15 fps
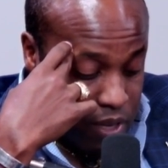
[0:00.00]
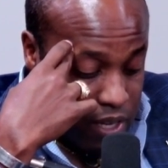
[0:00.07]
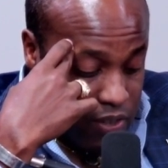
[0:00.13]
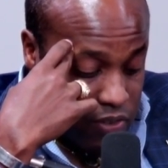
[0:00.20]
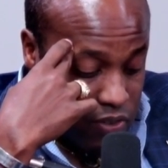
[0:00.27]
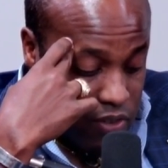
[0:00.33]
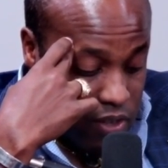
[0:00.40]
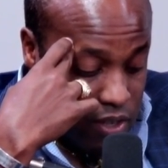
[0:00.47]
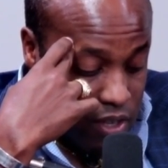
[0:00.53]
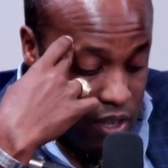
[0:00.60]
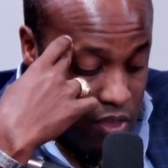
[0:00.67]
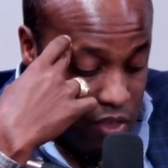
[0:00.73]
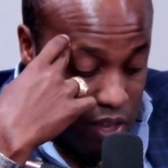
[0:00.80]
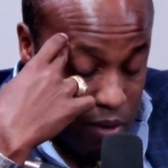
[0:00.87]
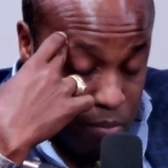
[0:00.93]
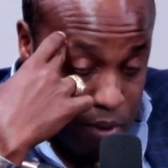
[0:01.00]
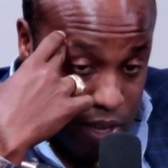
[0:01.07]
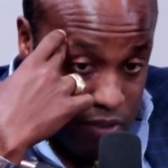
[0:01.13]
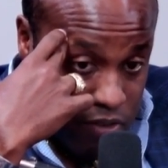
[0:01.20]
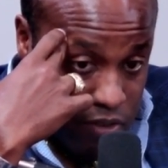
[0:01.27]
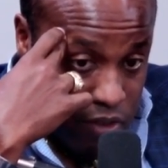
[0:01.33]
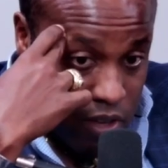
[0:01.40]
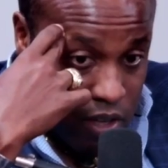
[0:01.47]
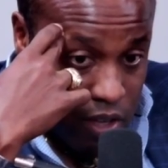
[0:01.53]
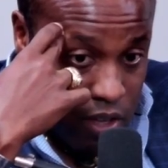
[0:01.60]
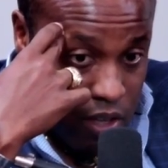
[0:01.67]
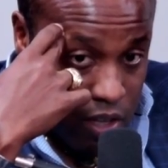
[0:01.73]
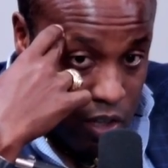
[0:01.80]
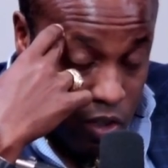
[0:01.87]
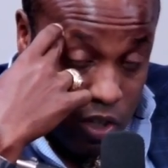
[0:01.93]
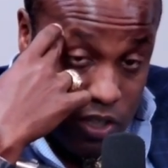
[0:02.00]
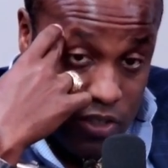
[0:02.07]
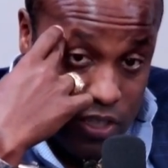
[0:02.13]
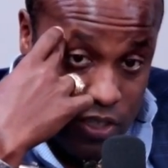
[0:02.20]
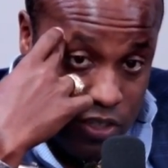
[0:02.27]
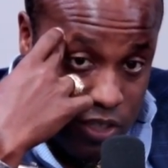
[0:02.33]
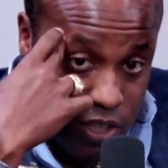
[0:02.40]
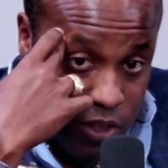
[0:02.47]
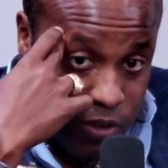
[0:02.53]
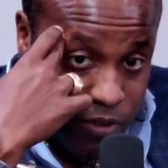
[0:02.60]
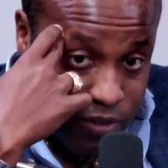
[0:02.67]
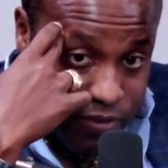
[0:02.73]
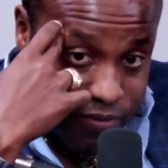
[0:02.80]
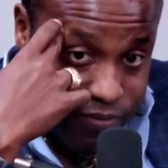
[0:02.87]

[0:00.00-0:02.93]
abyss, the abyss looks into you.